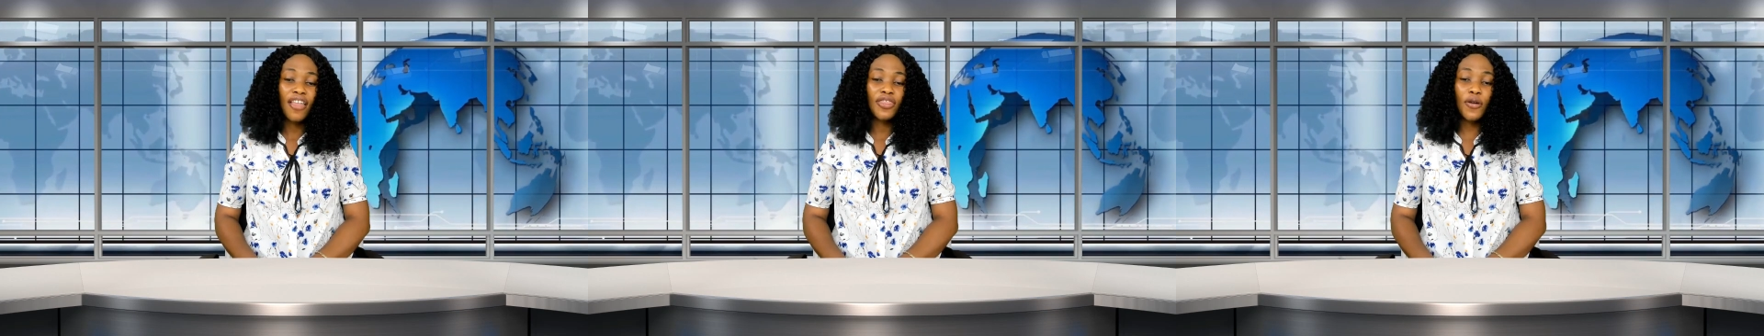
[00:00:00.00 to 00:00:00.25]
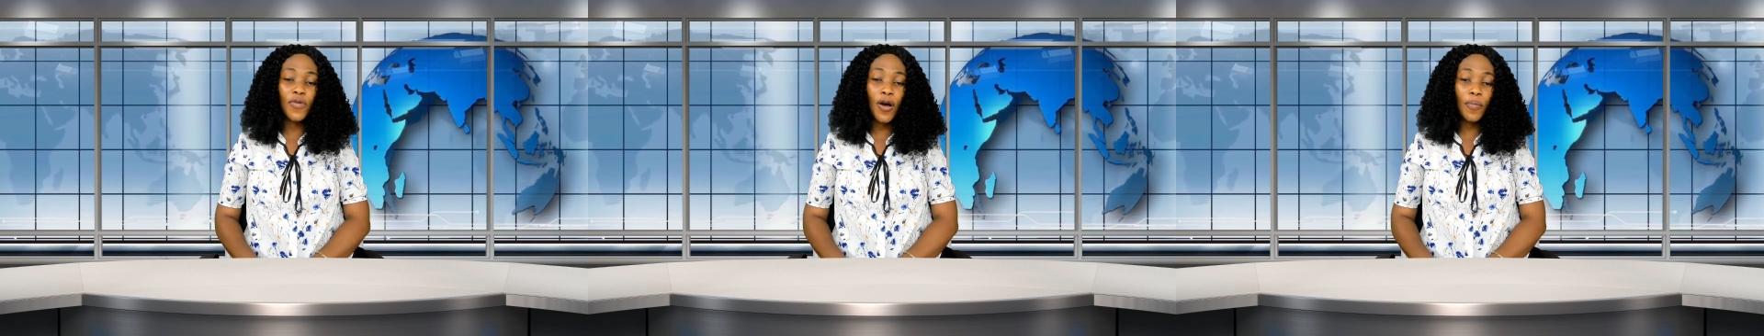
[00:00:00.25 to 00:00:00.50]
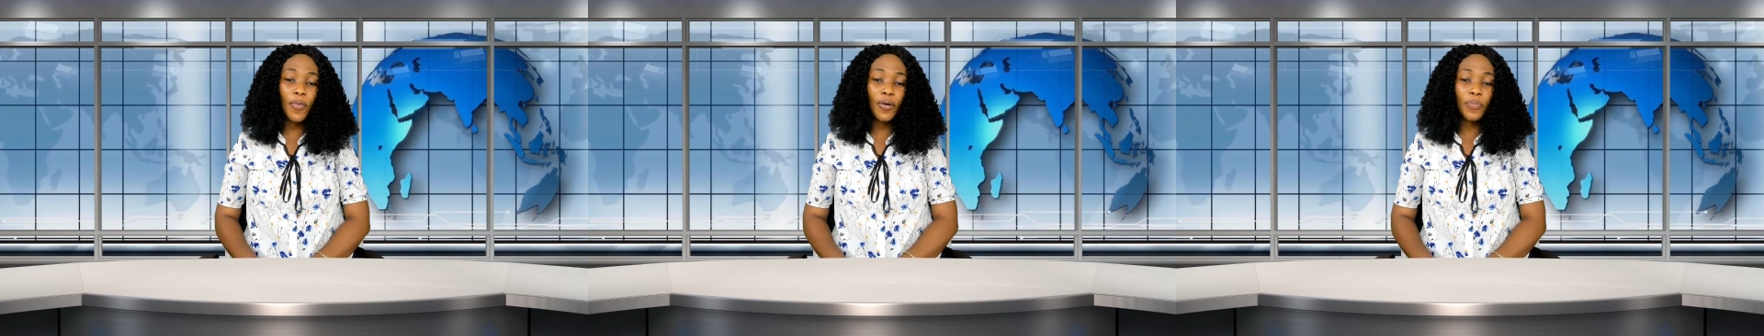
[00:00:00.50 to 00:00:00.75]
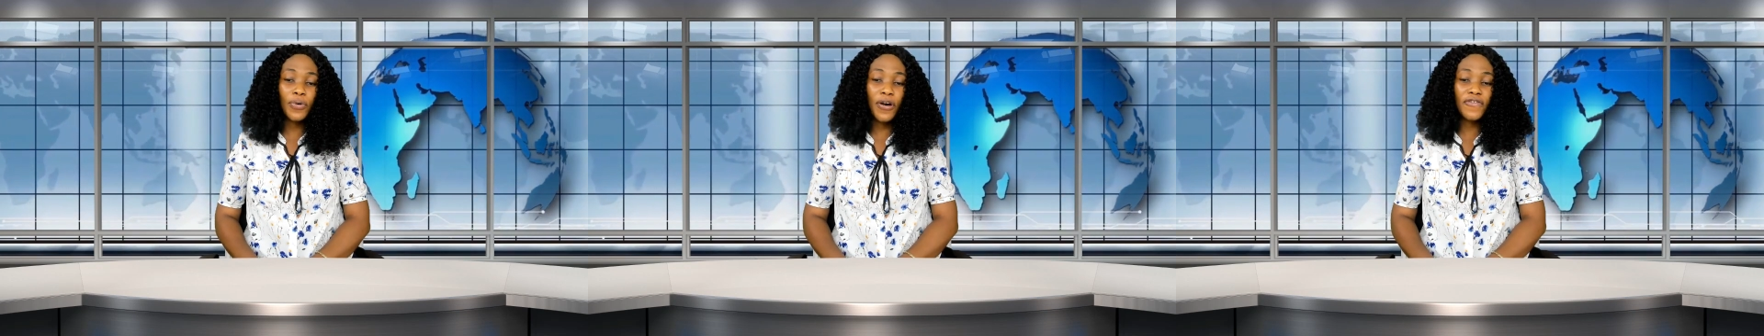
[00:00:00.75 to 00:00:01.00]
the
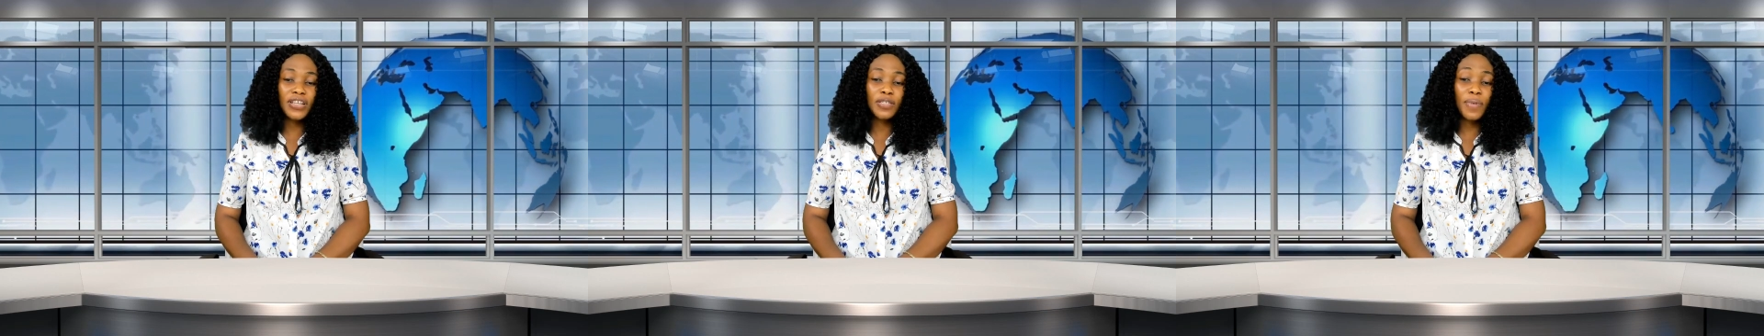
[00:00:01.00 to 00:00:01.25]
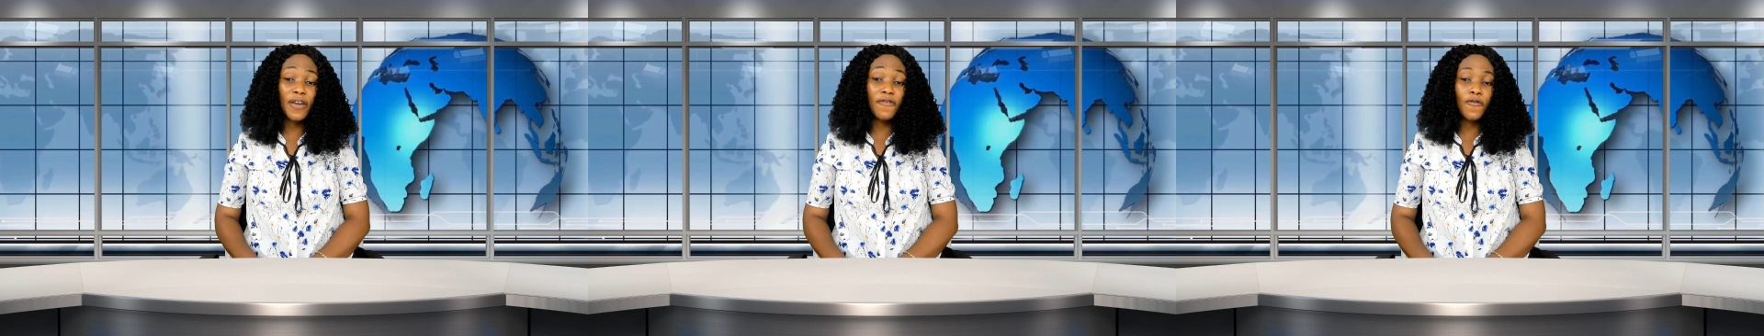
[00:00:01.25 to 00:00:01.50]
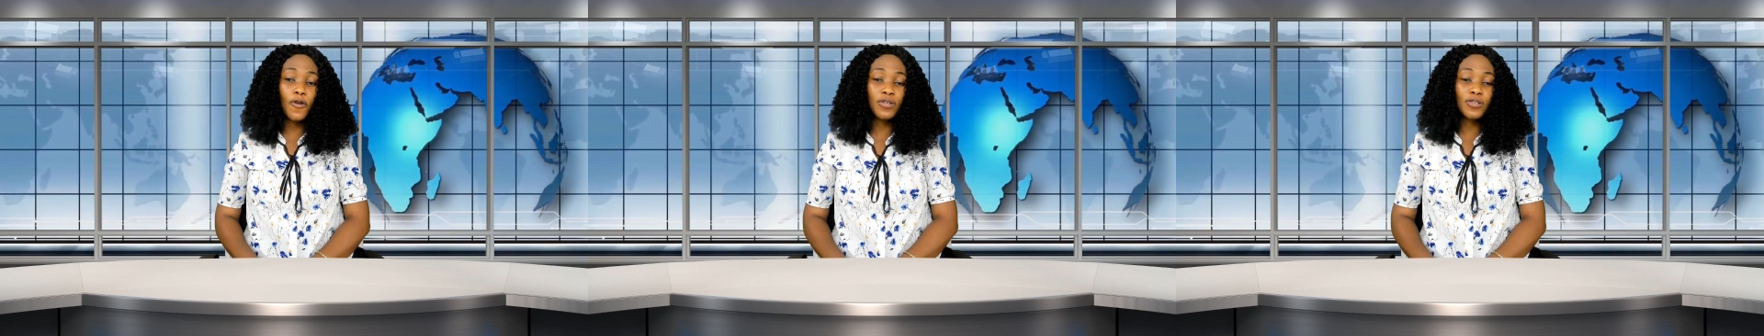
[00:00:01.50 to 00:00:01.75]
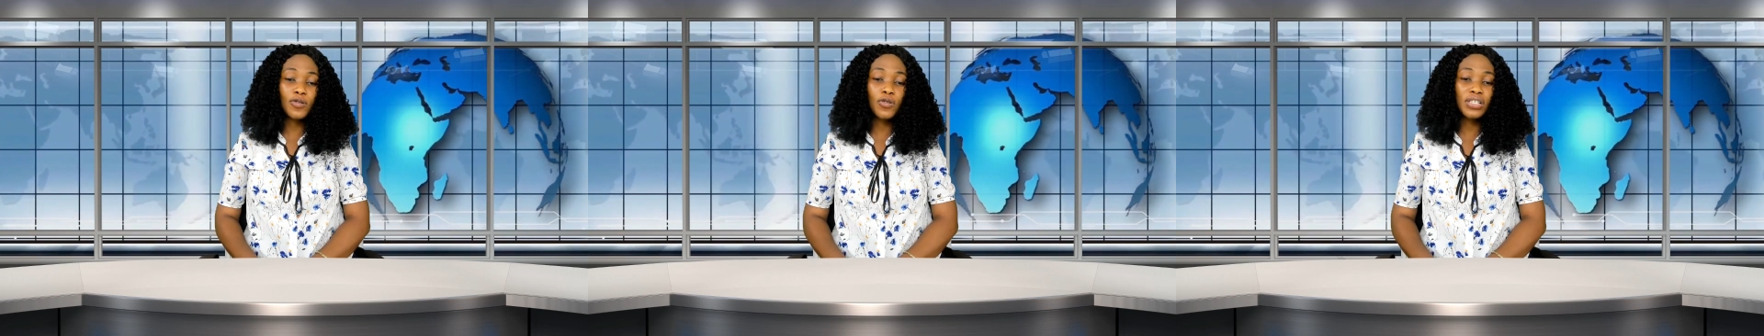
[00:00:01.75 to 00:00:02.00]
rebel province by
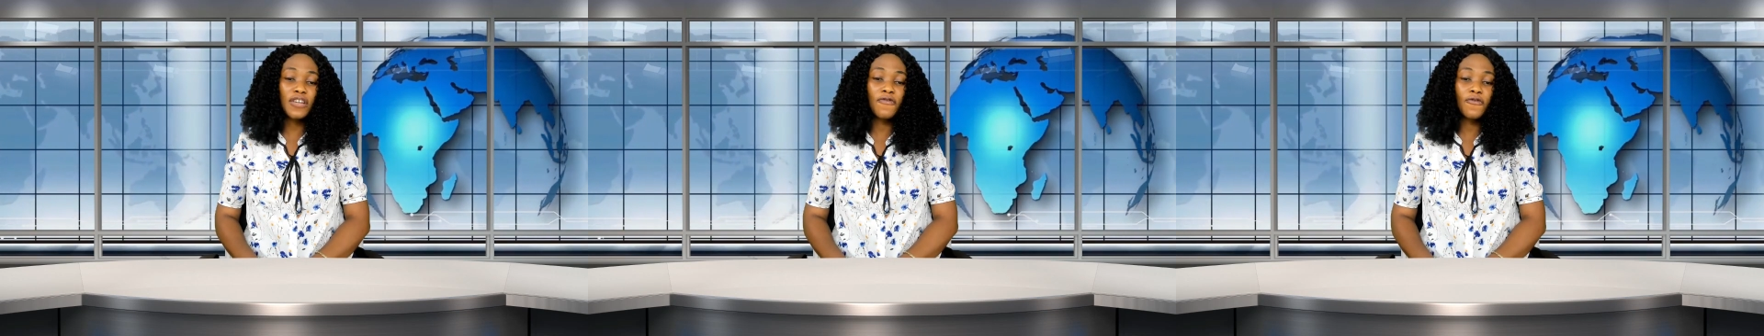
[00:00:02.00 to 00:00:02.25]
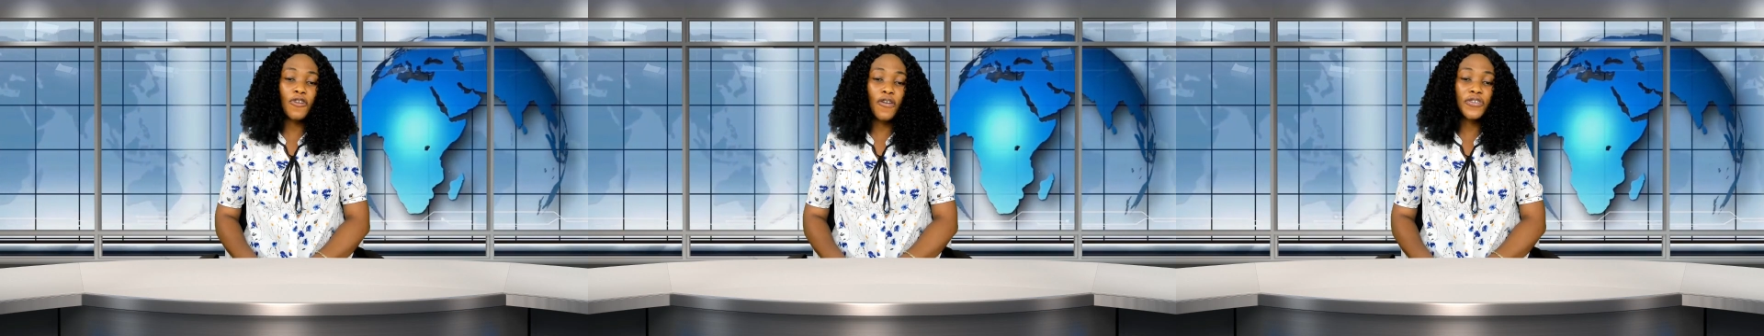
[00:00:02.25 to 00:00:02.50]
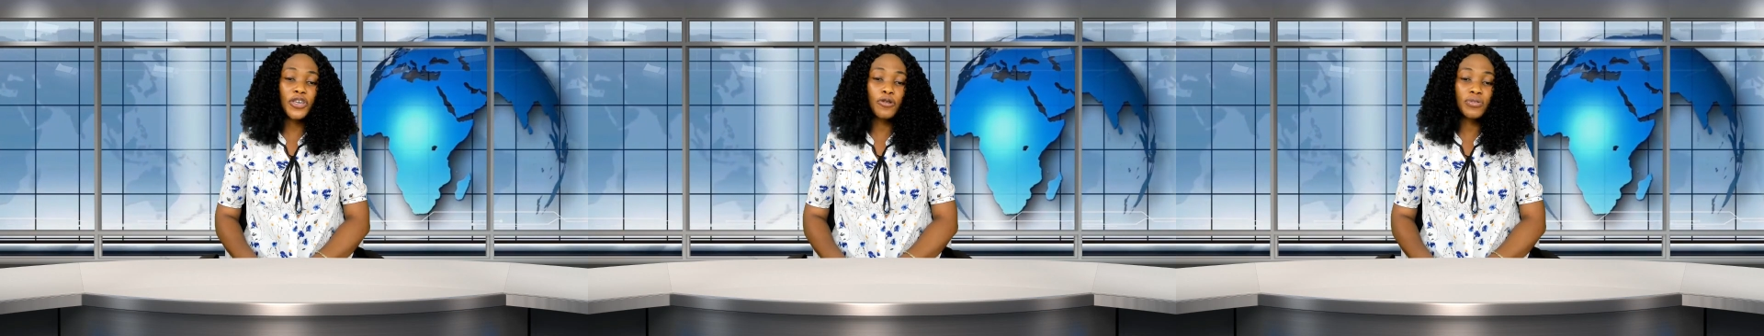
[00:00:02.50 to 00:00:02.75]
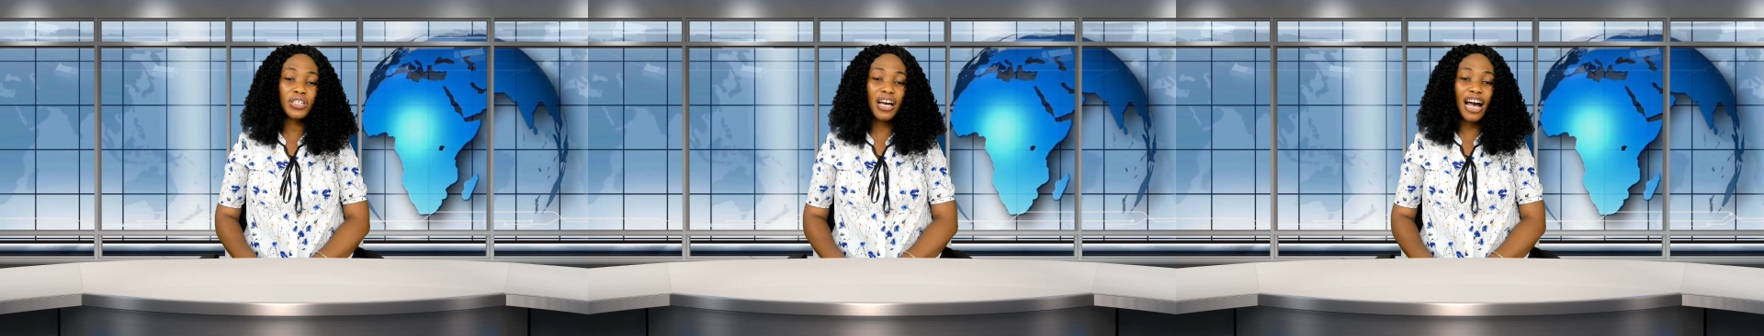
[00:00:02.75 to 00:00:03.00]
force could involve
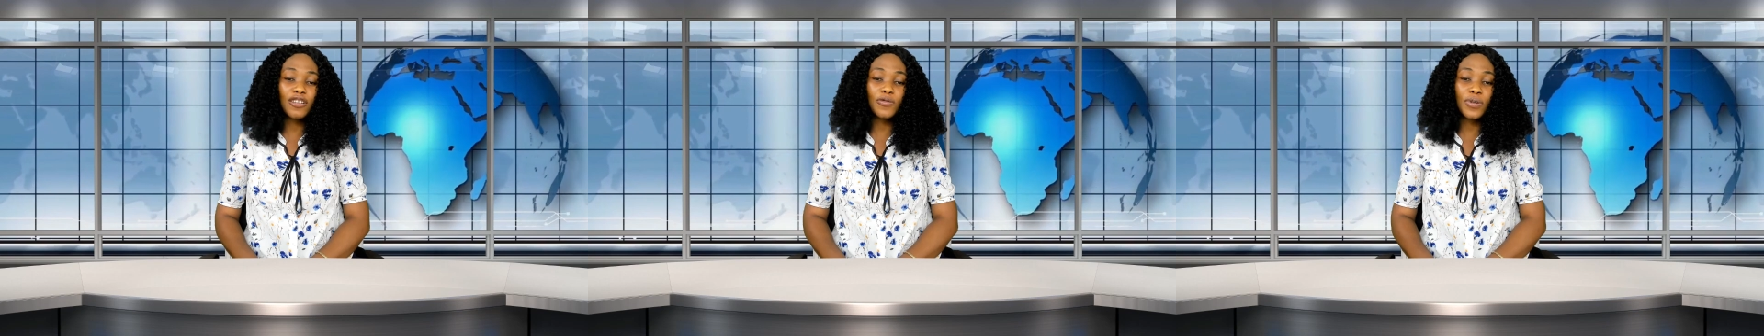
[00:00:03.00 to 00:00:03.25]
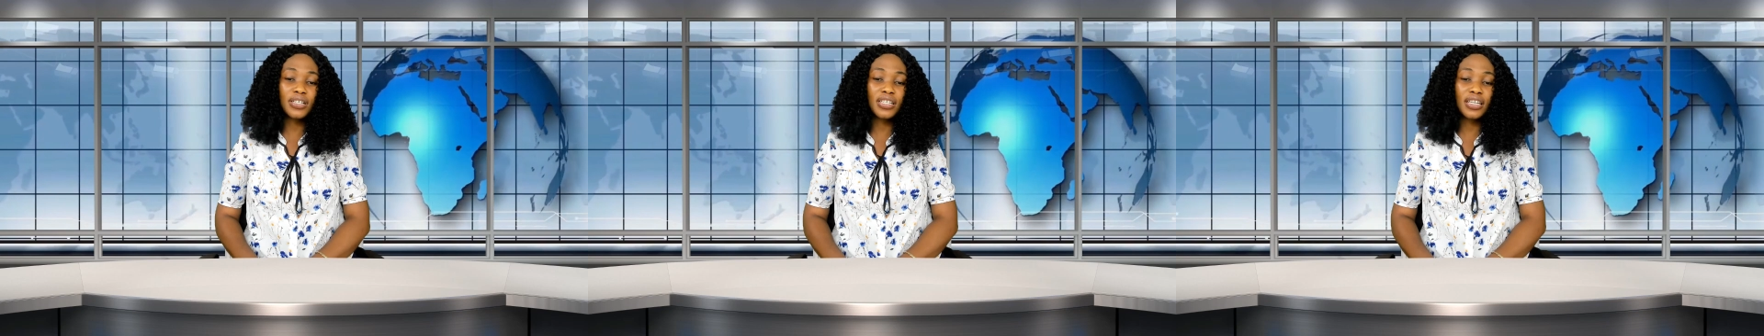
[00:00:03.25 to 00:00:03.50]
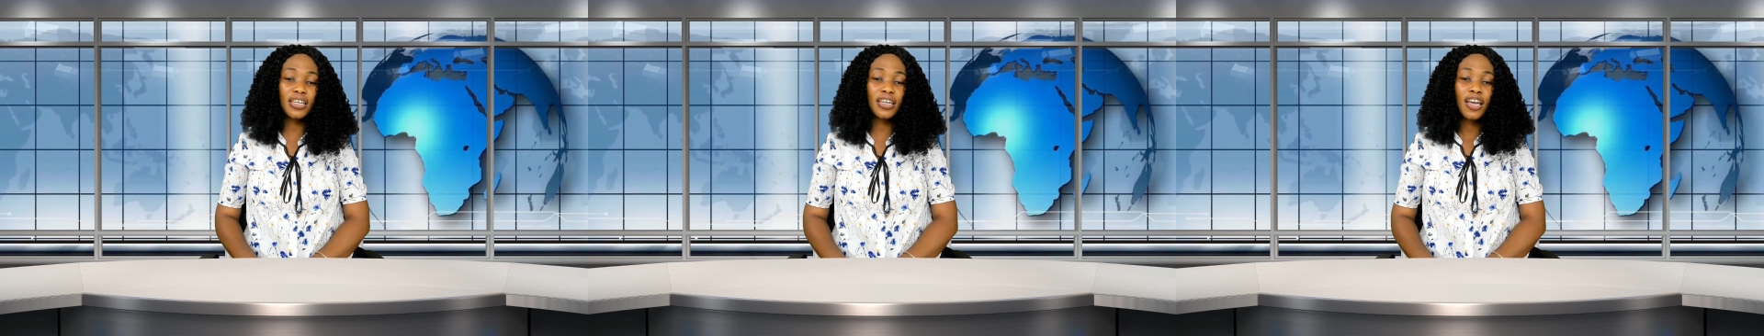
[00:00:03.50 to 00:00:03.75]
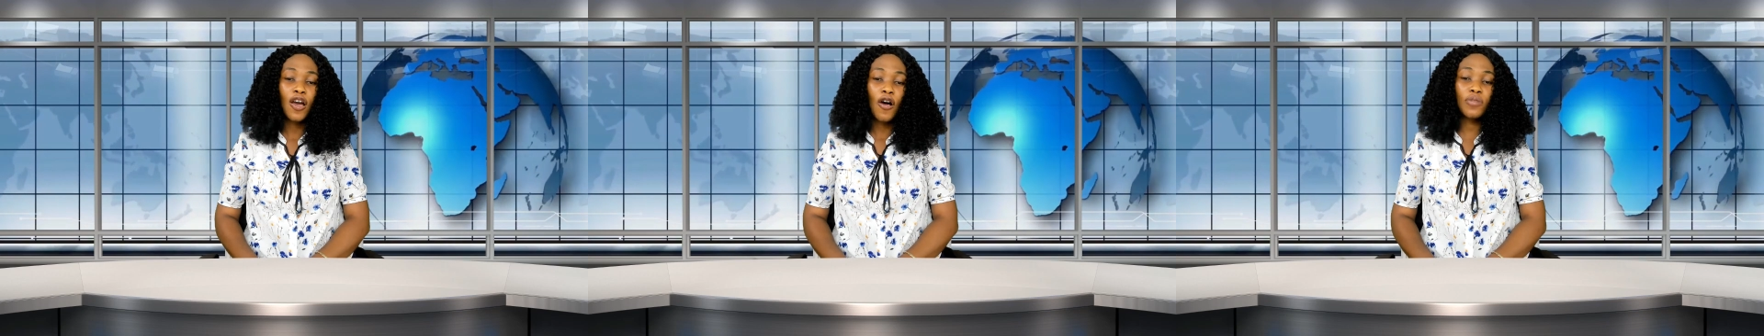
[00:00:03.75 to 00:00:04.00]
huge casualty